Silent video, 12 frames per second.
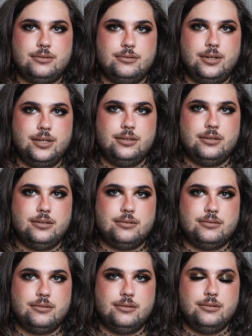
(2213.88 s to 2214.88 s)
too late now
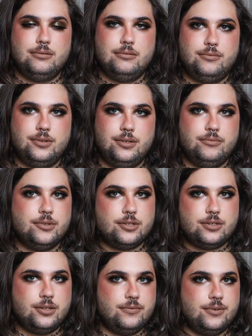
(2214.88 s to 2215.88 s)
because you already
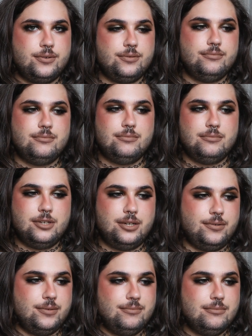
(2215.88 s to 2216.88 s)
watched it. Anyway.